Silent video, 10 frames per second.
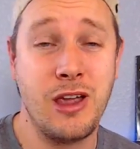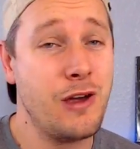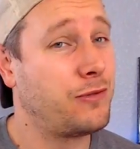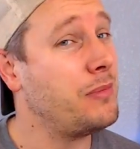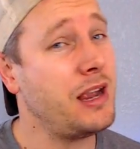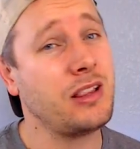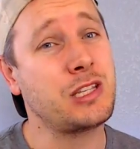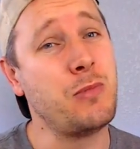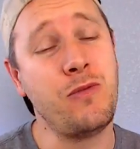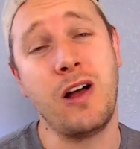From there,
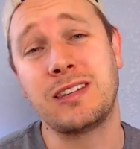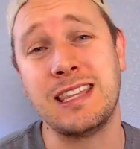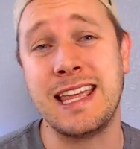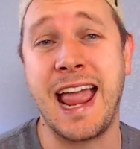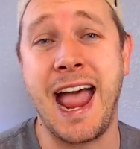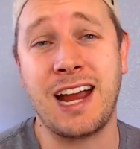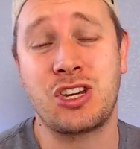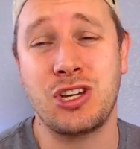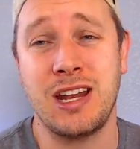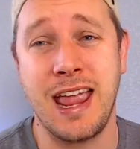let's move on to the
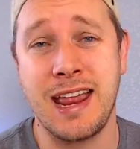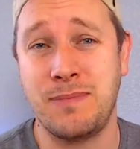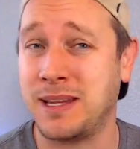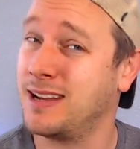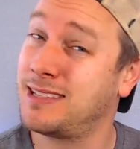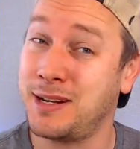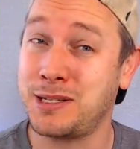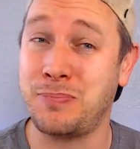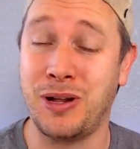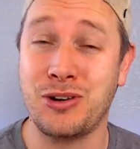action, and because it
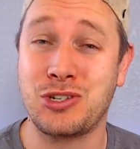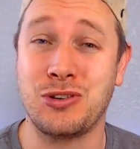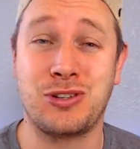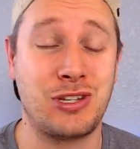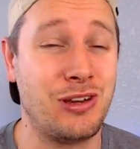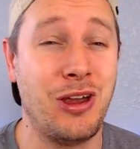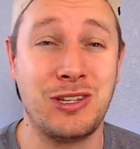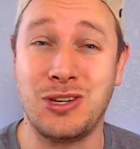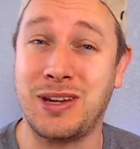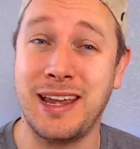is a Punisher
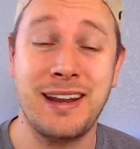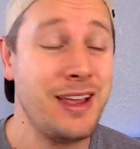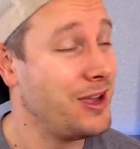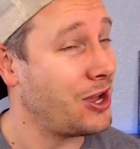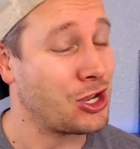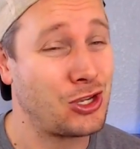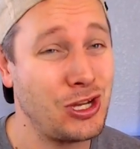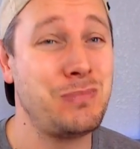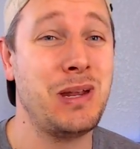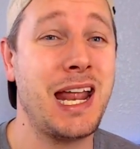series, you get a
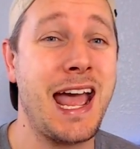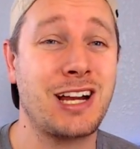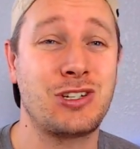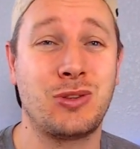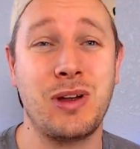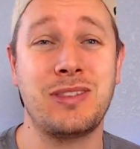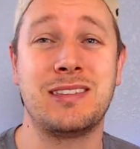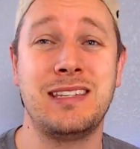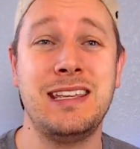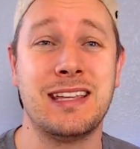good bit of action throughout the
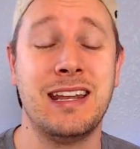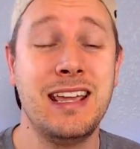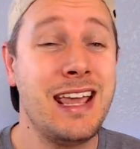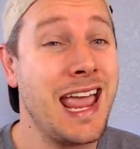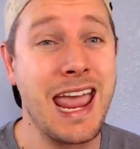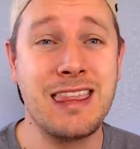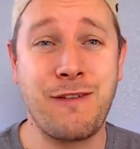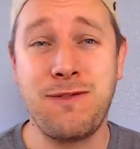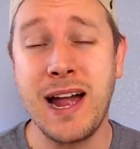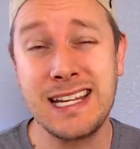season, and they
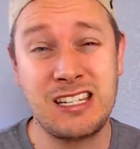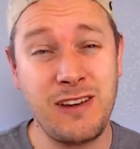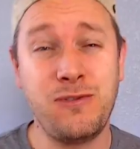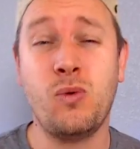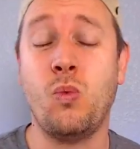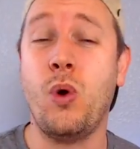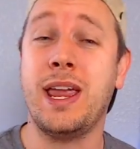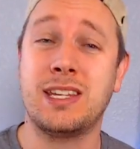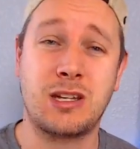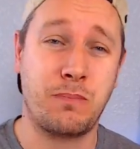find different
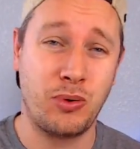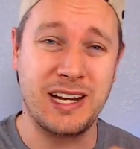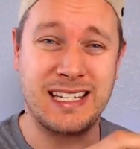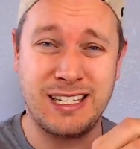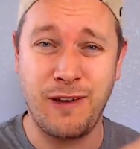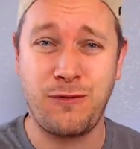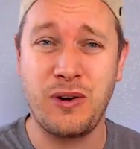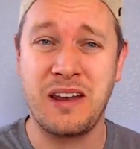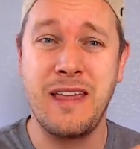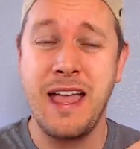ways to bring
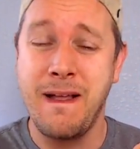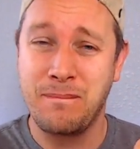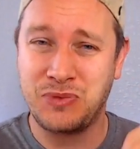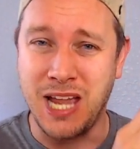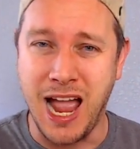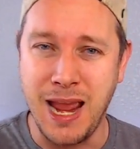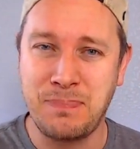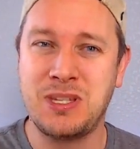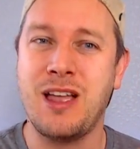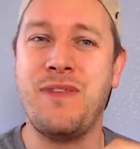different
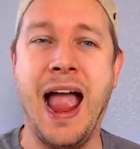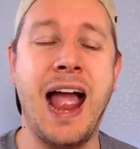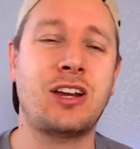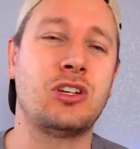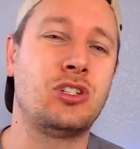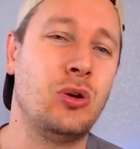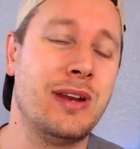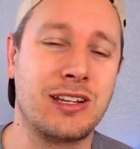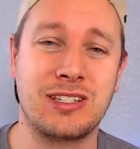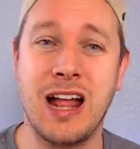types of action to
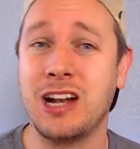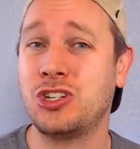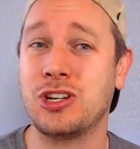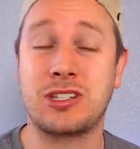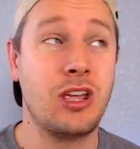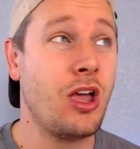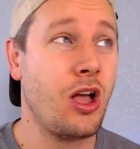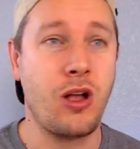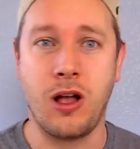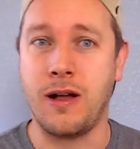it. It's not just
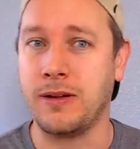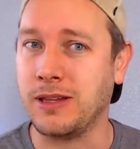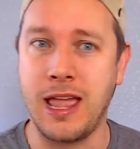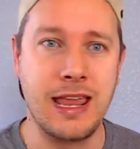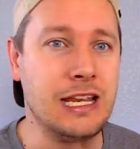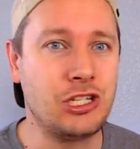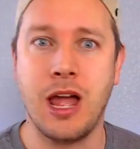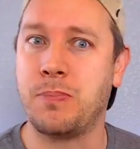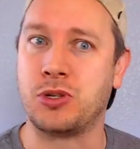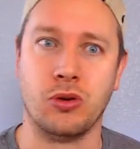Uh, each
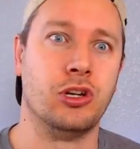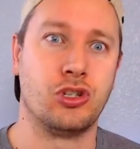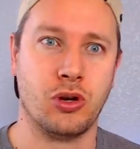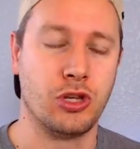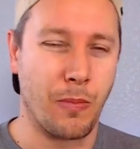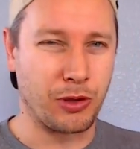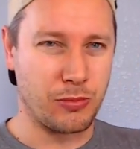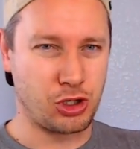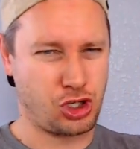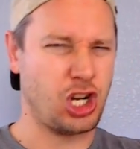episode he shows up with a
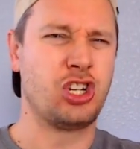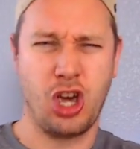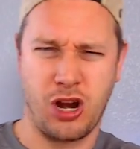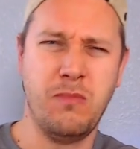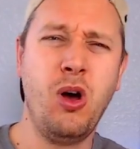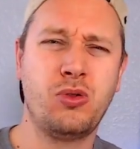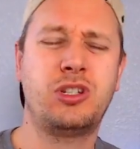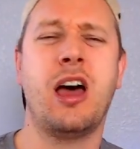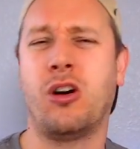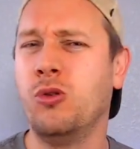machine gun and mows
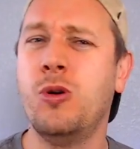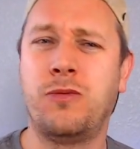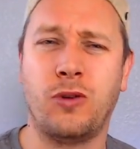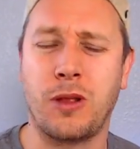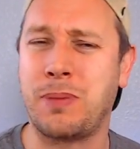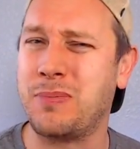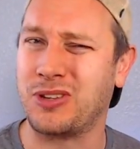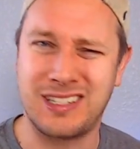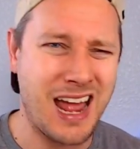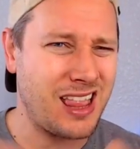down a room full of people.
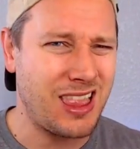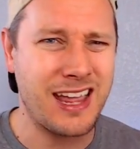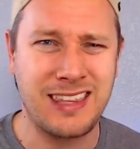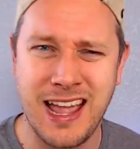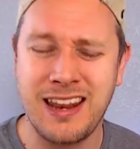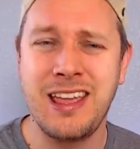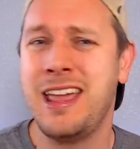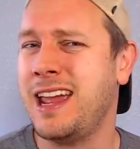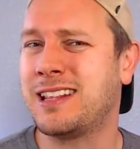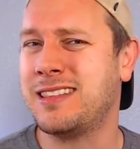It's not like that.
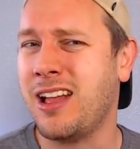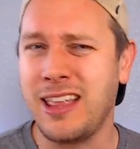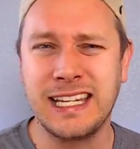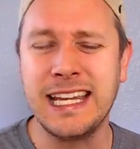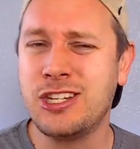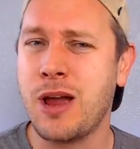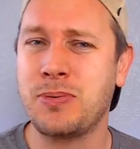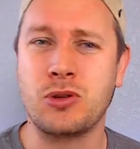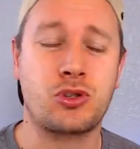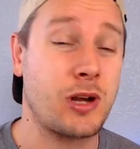It's not like each
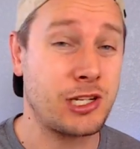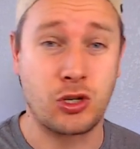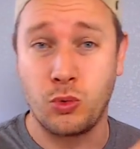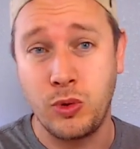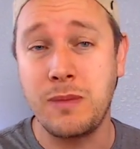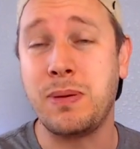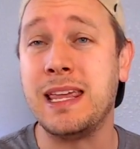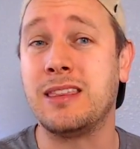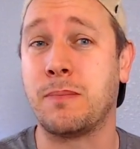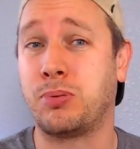episode tries to
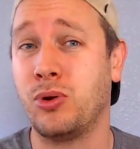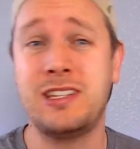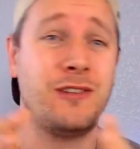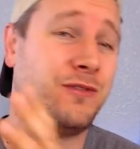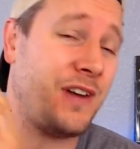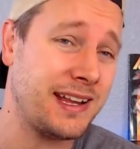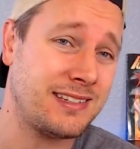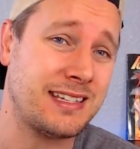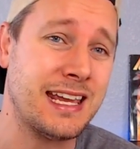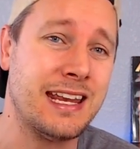repeat the prison fight
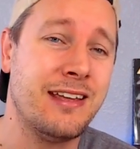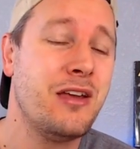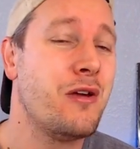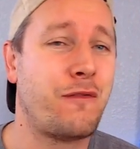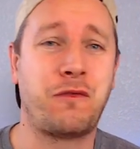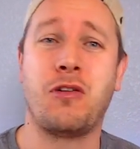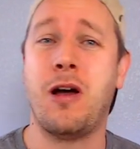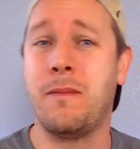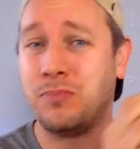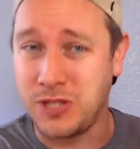scene
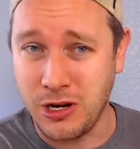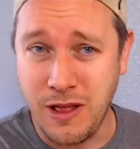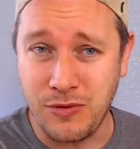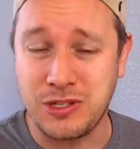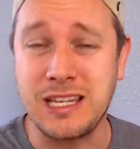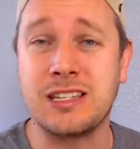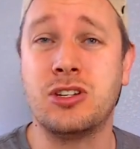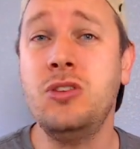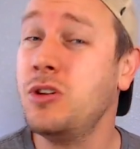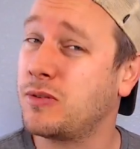from Daredevil Season
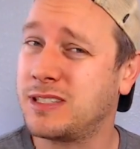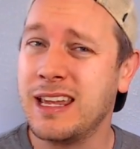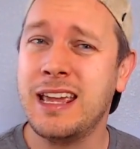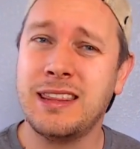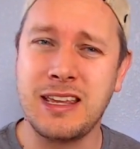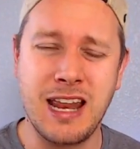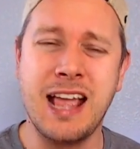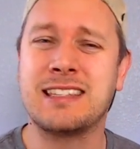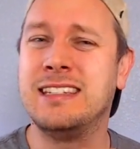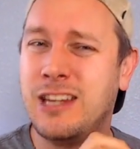two. No, it's, it
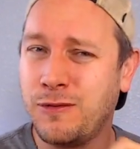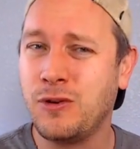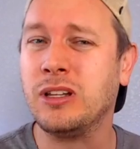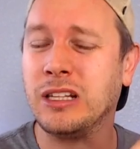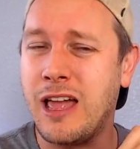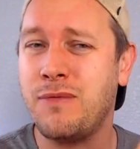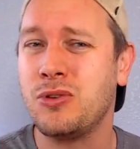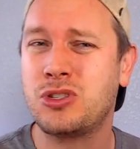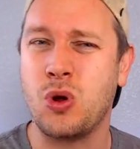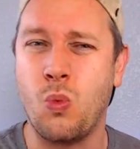has different
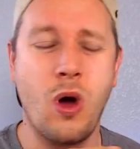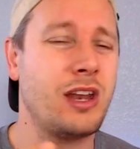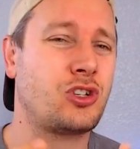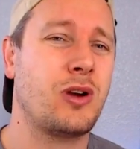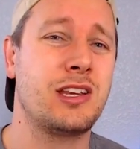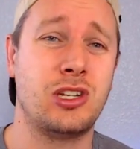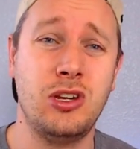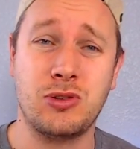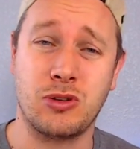levels to what it tries to do.